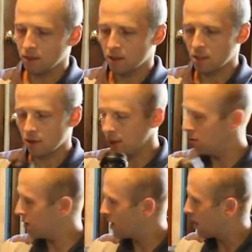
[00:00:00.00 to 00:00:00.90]
So I
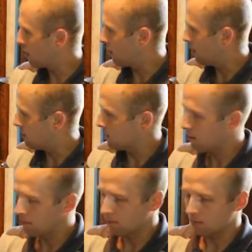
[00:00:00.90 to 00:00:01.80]
use that lens.
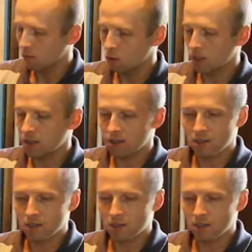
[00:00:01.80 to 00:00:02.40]
One of these